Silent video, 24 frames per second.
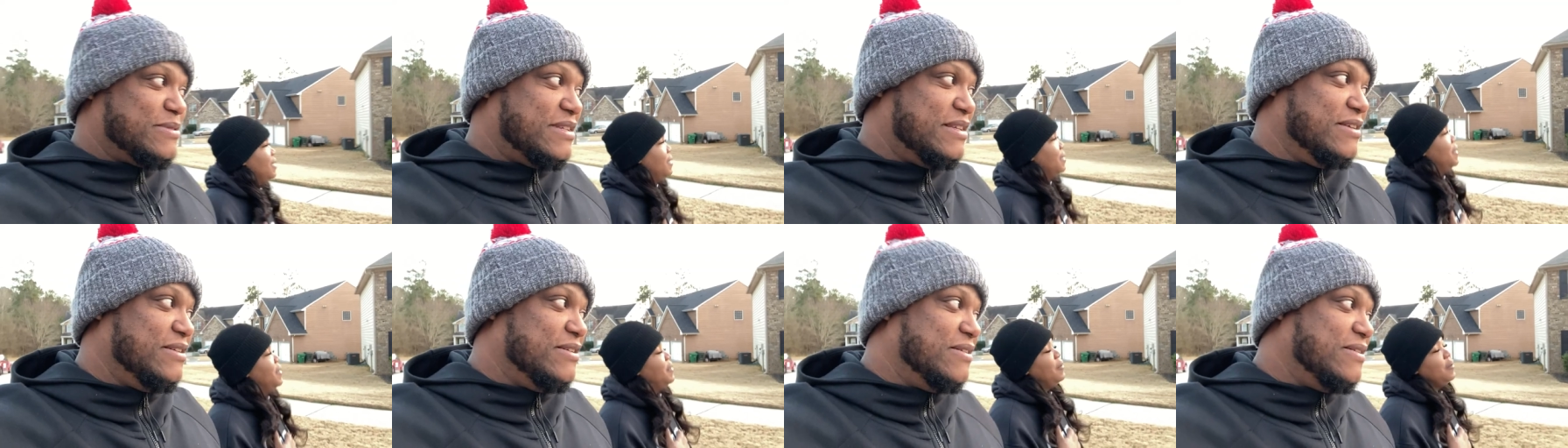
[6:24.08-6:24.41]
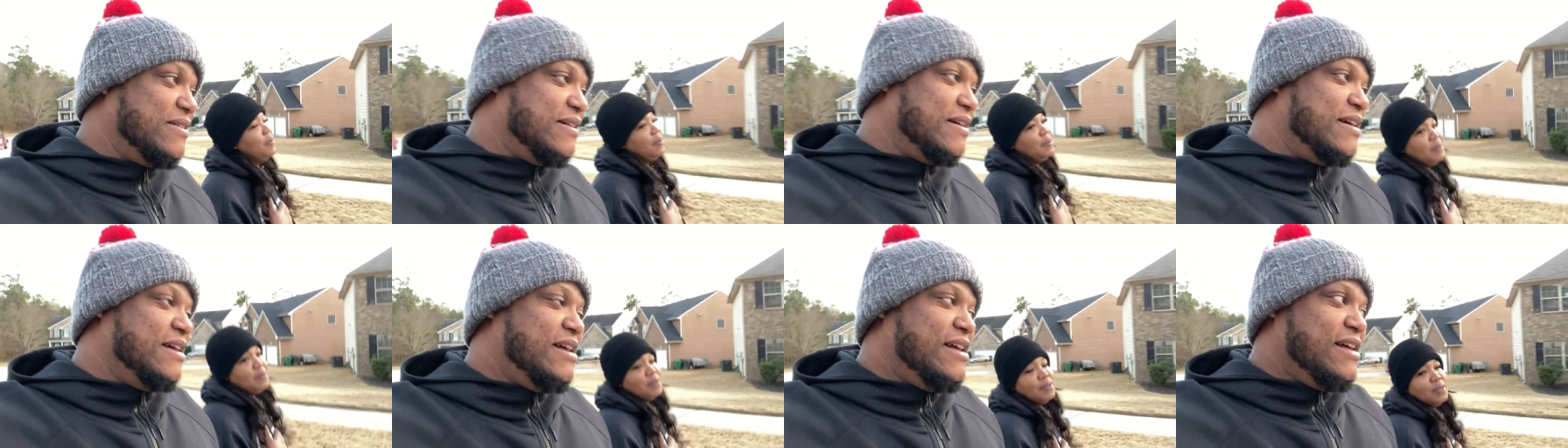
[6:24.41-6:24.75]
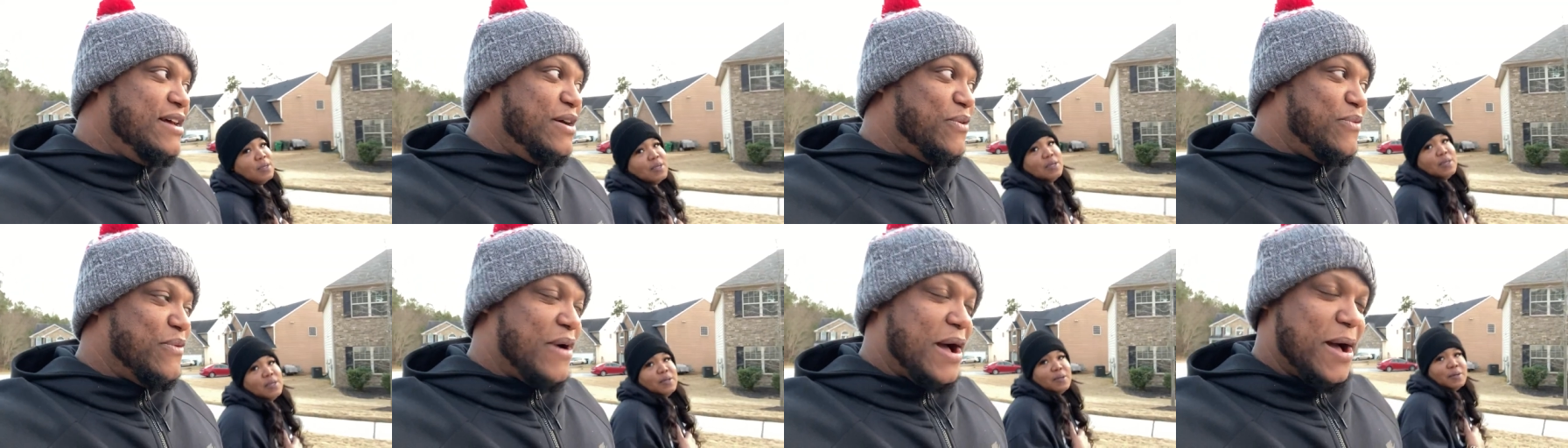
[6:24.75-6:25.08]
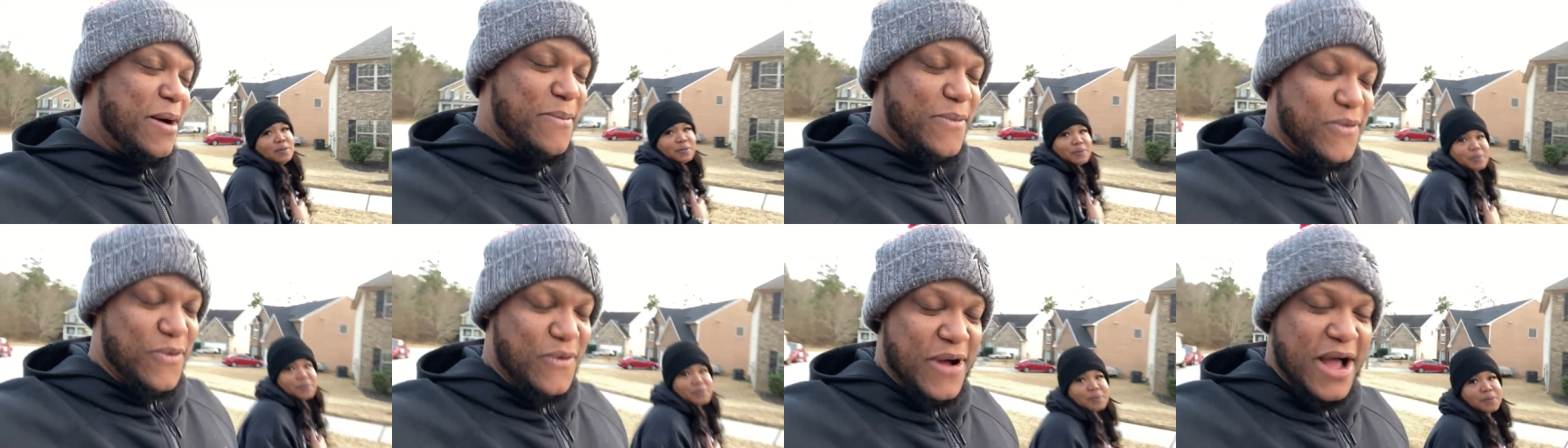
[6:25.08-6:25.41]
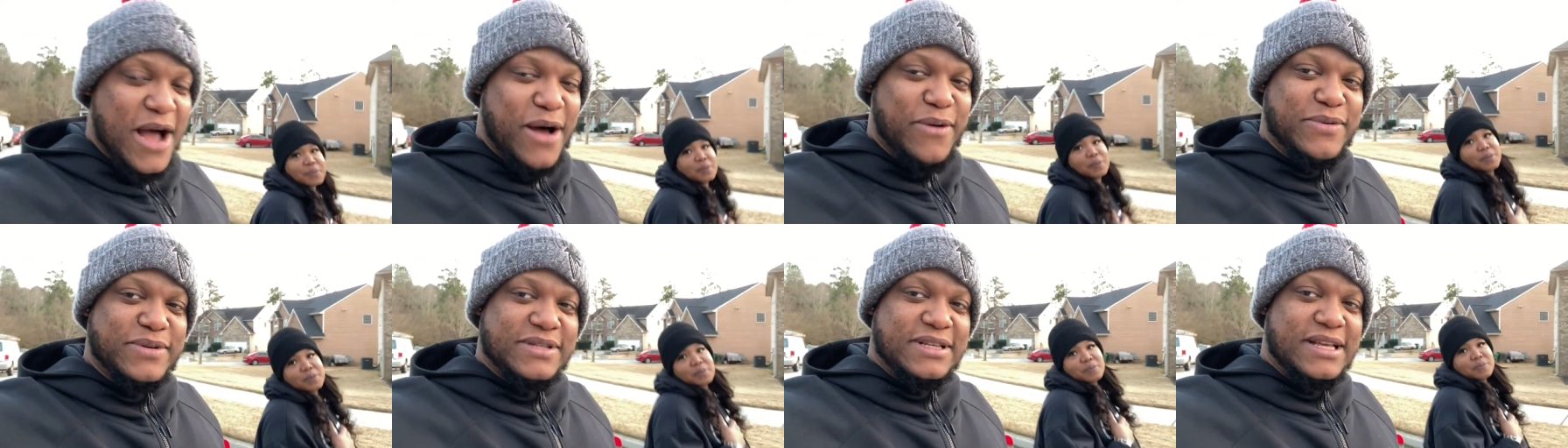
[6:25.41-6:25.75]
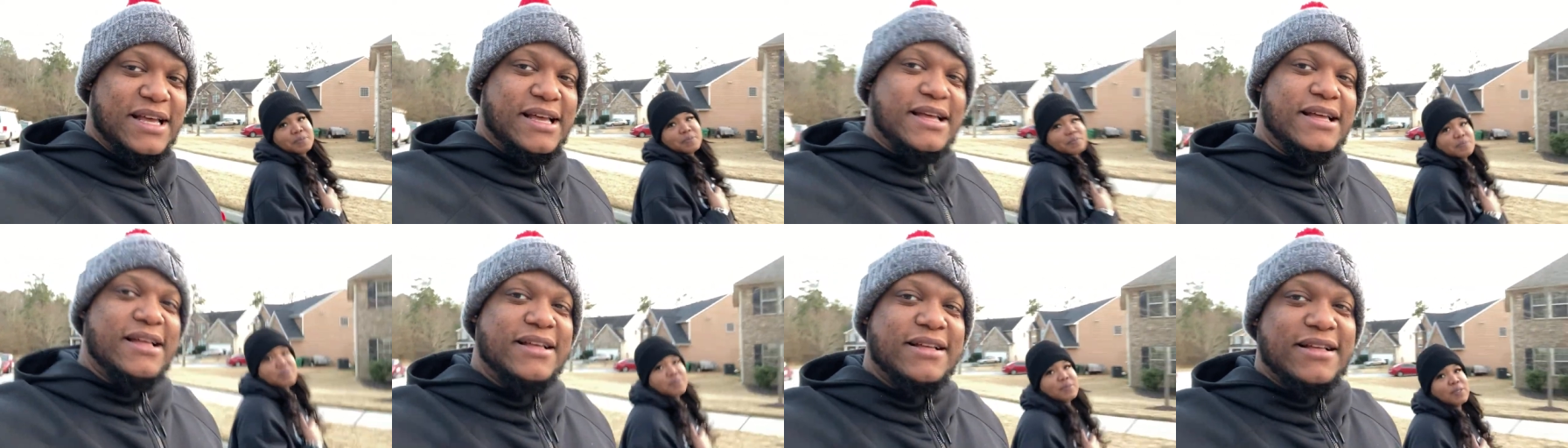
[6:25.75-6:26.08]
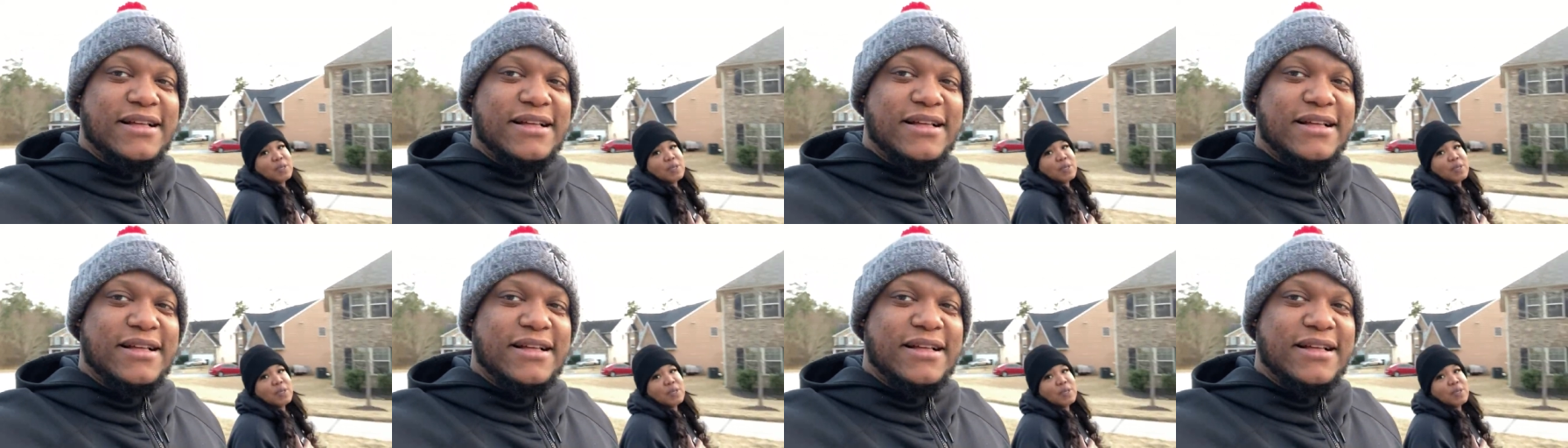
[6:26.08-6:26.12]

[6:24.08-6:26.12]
still while I was there.